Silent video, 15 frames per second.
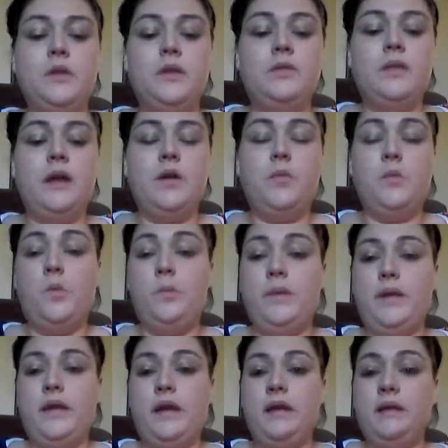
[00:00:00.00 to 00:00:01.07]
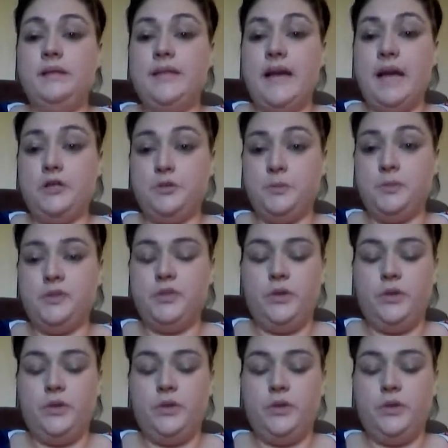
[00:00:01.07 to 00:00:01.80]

there will be an attachment